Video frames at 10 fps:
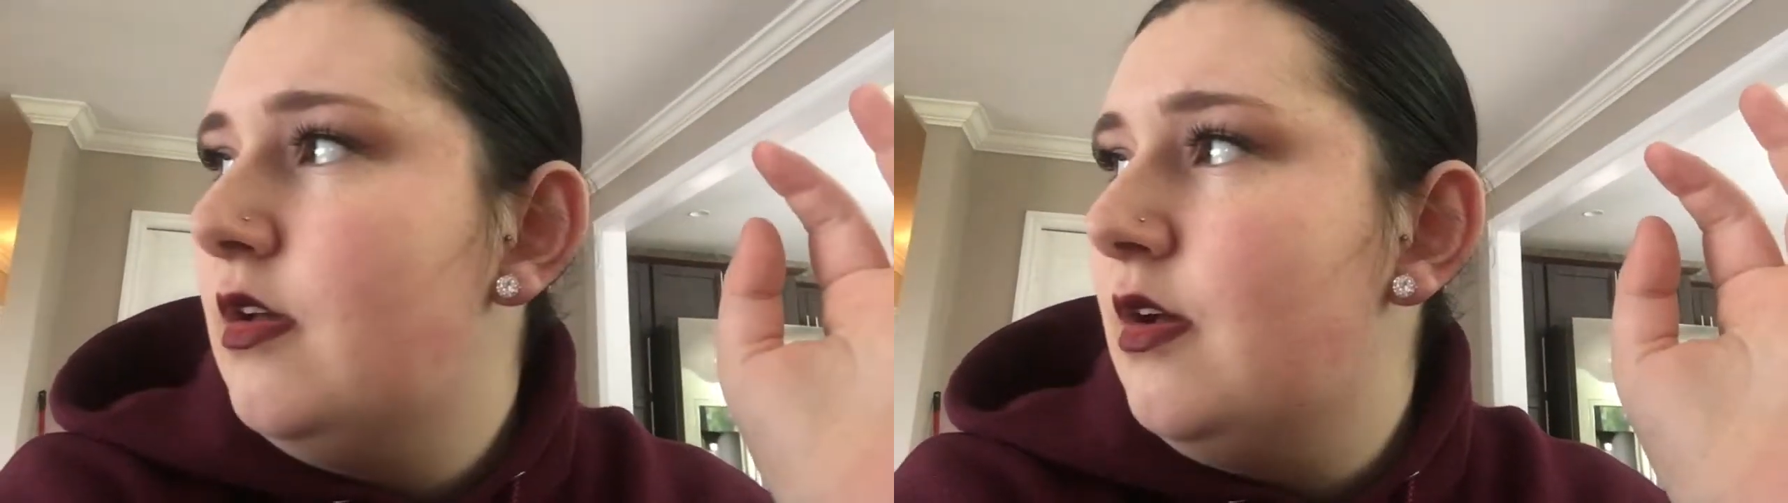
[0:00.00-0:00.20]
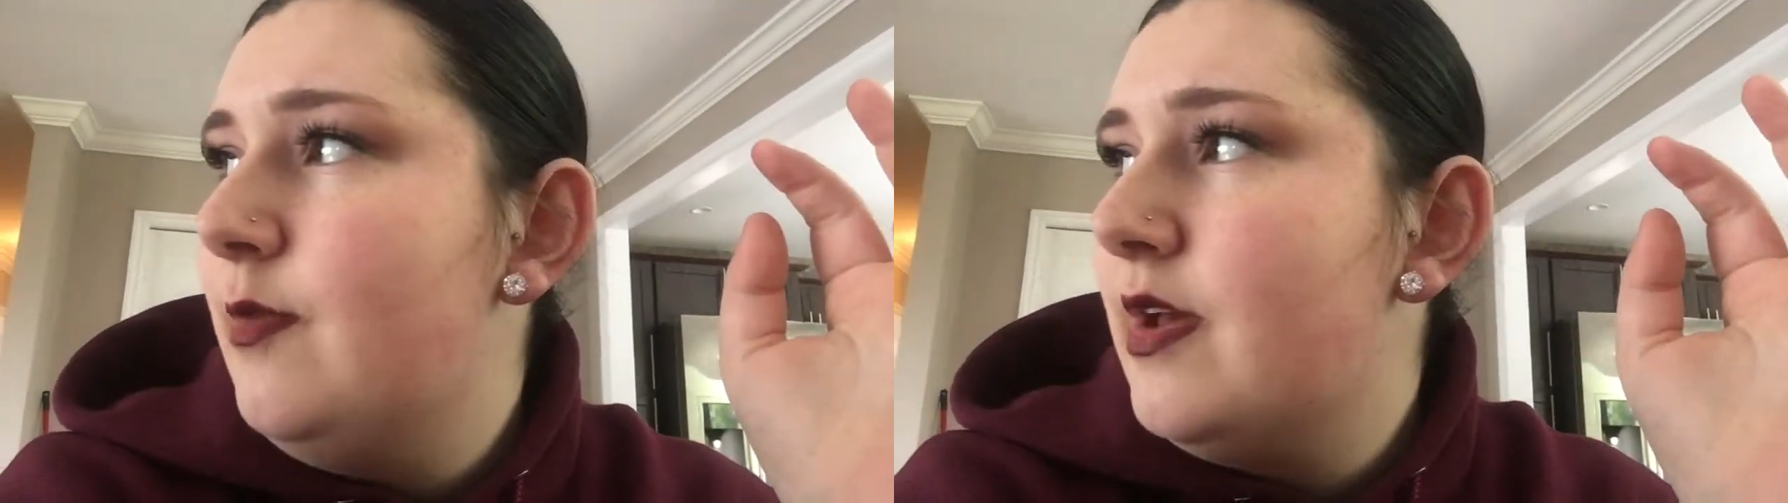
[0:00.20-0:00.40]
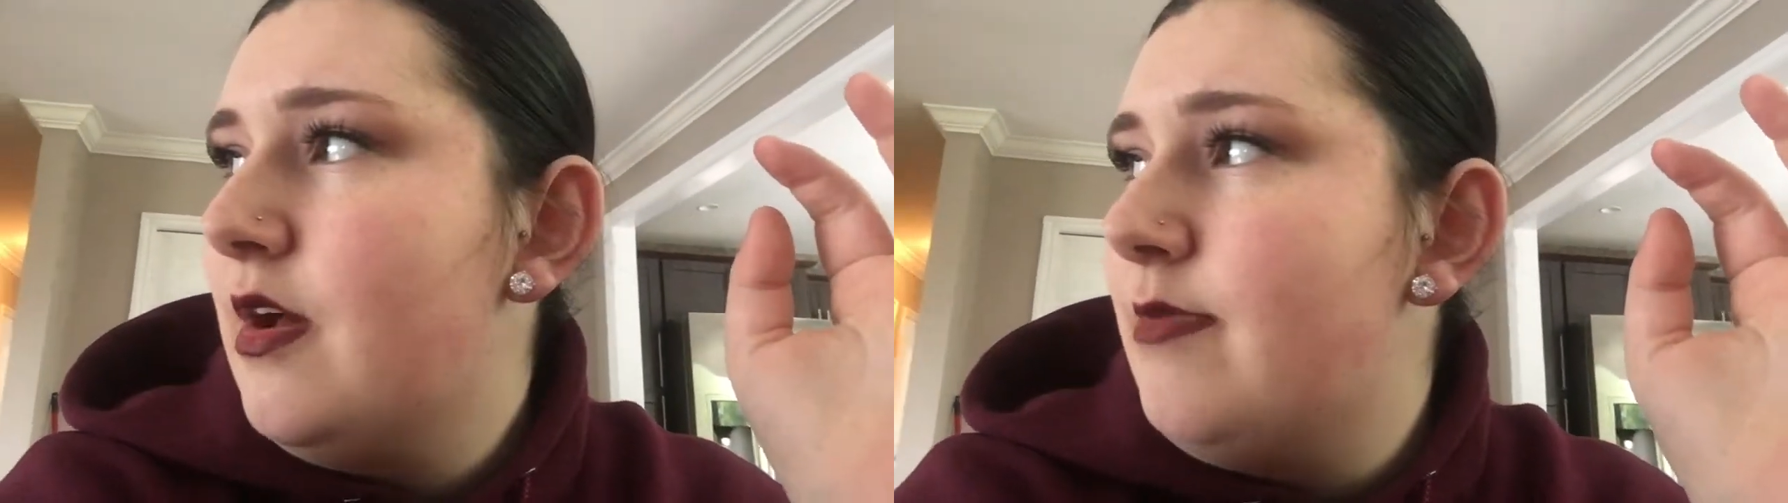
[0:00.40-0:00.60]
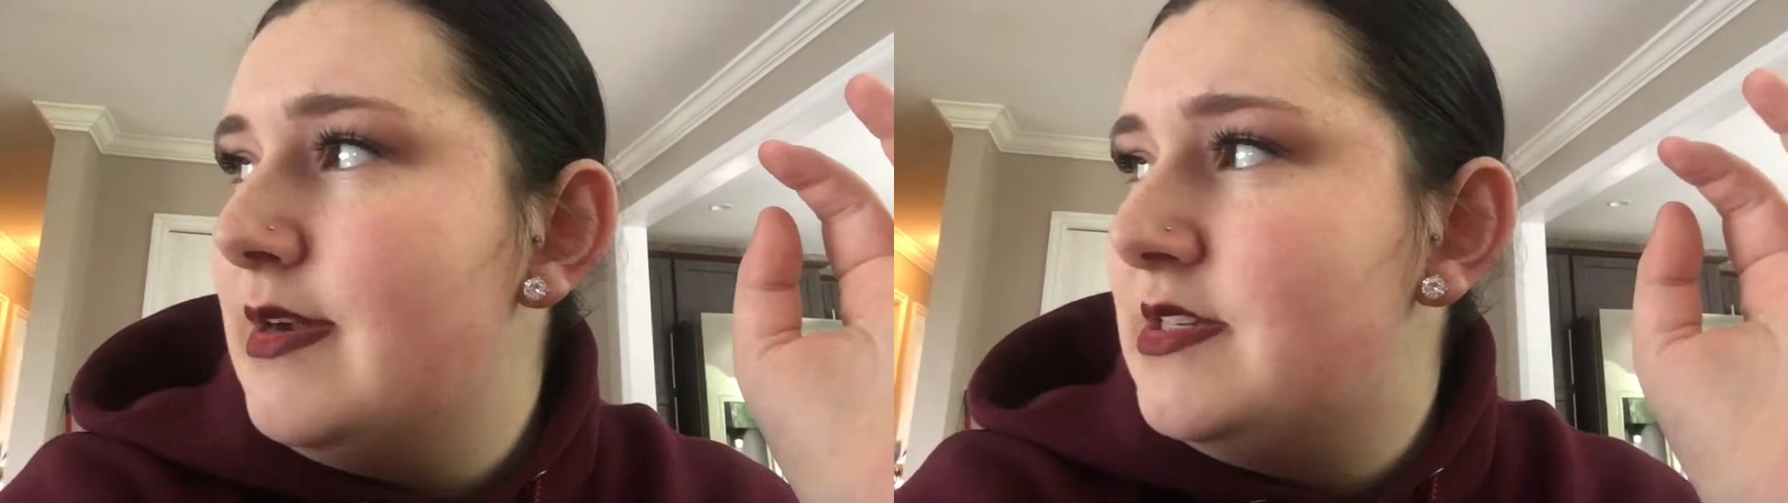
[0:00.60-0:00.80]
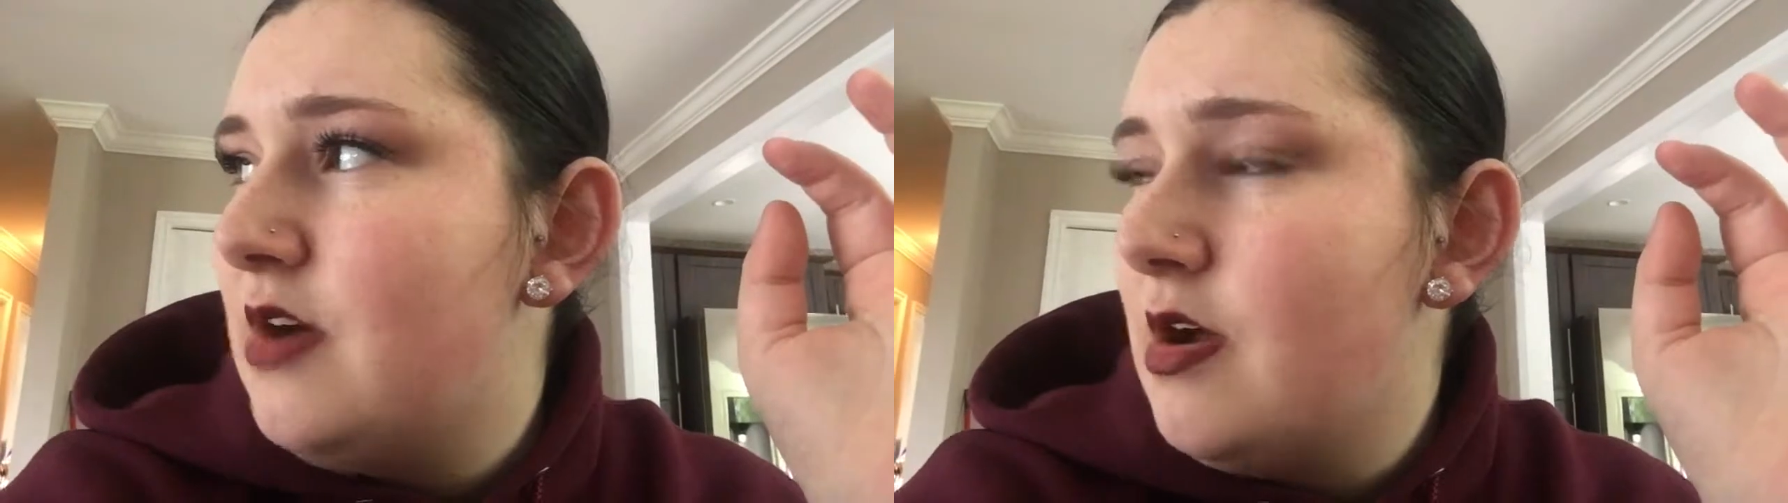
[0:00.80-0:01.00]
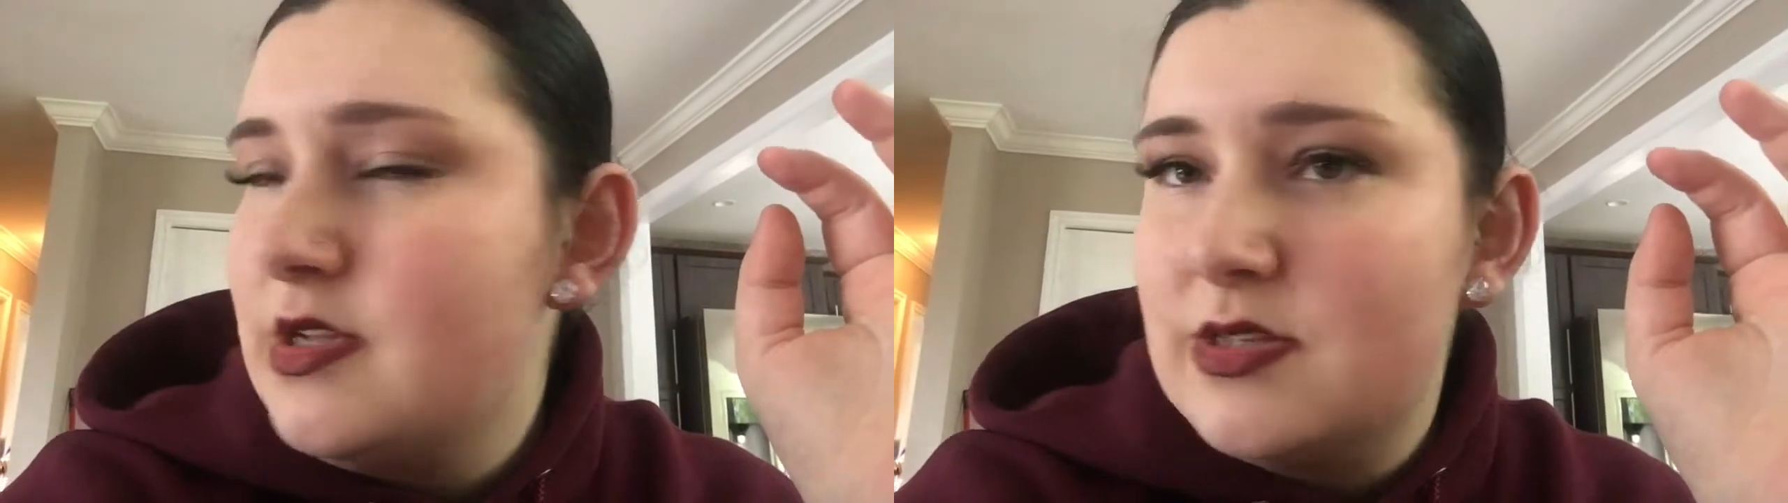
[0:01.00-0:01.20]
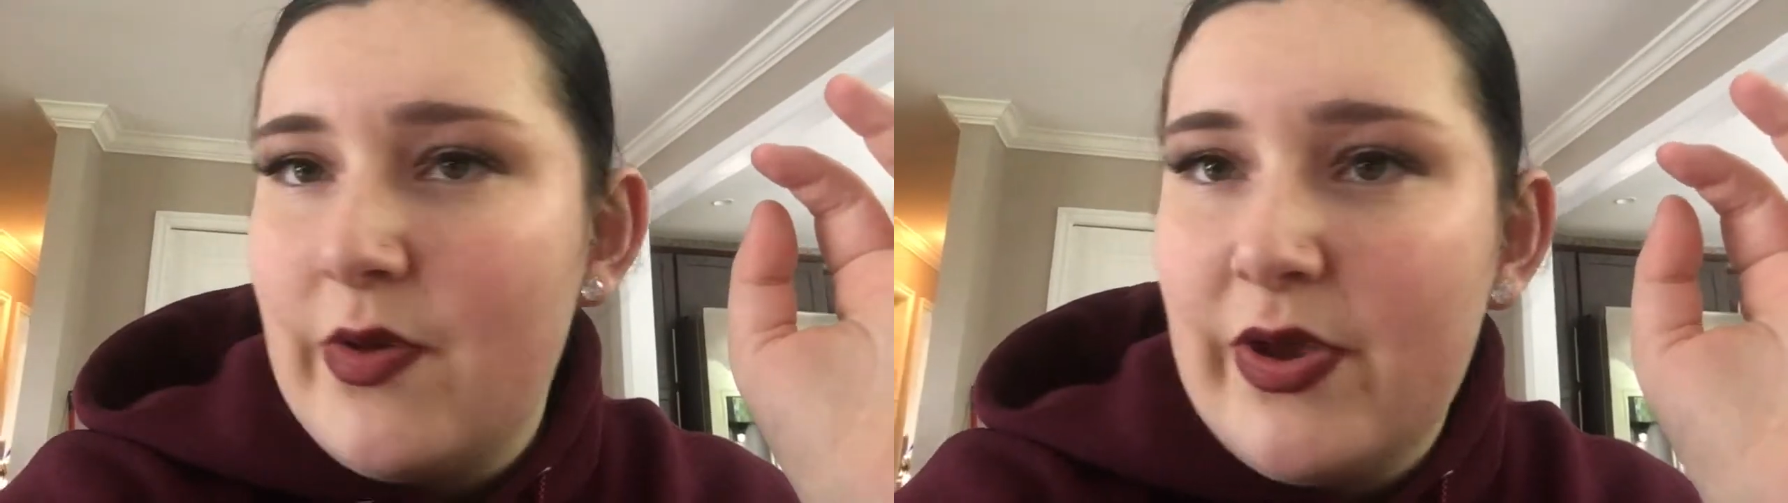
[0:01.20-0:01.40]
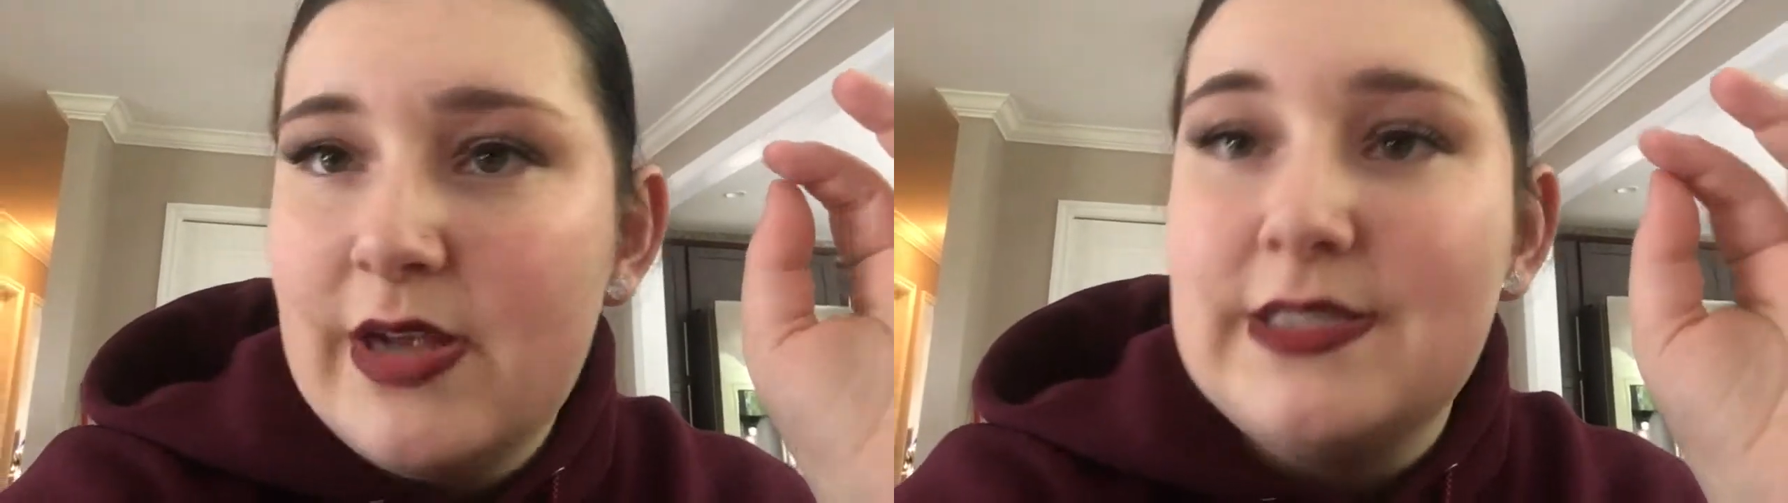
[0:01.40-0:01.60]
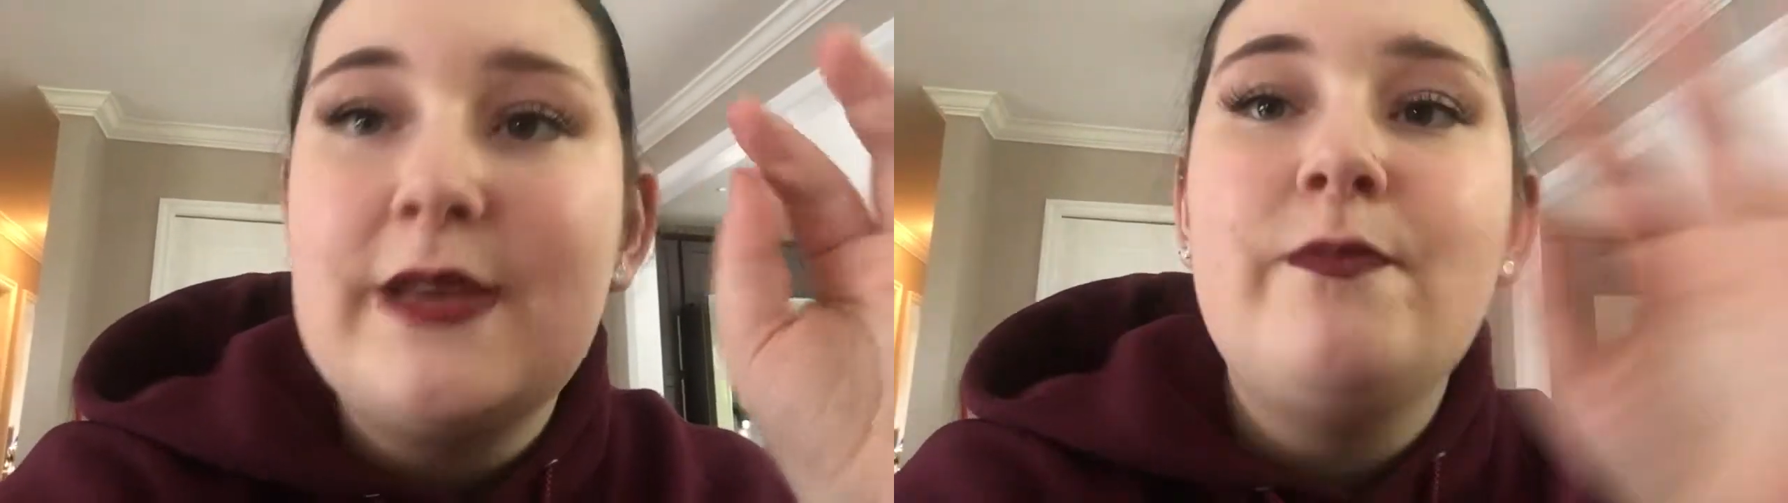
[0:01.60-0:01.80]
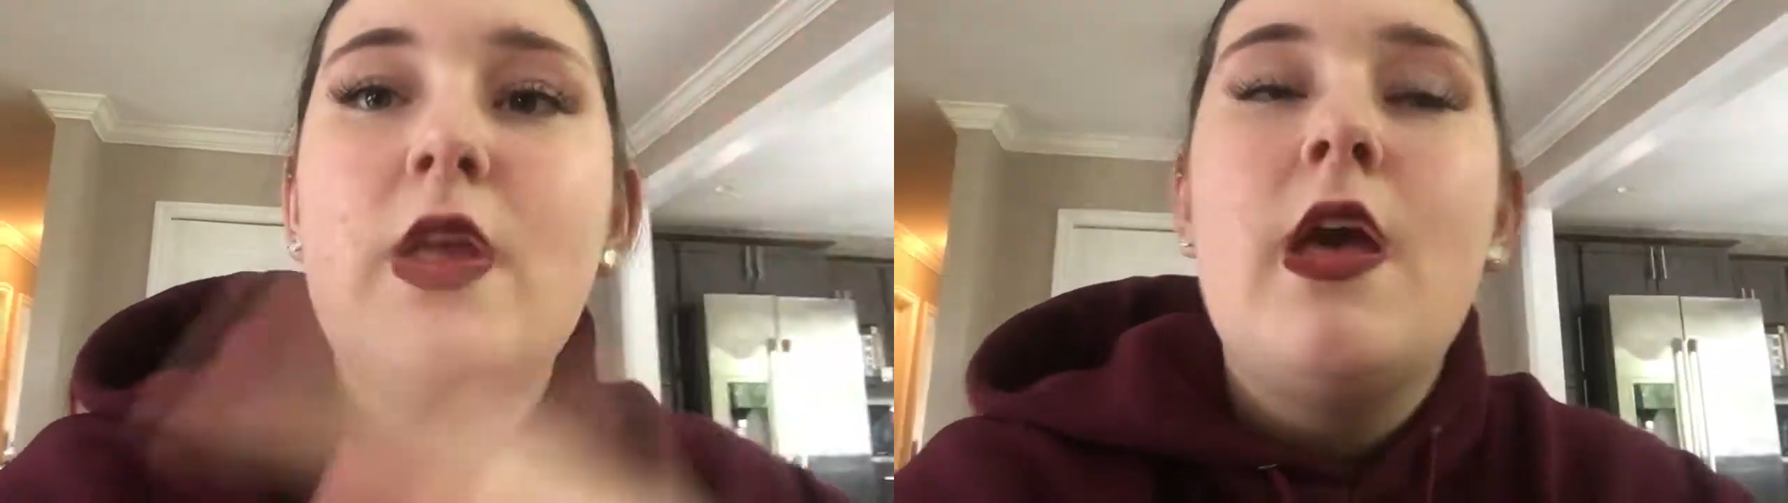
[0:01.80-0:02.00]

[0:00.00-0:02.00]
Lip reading: Oh my god, my dog is going crazy.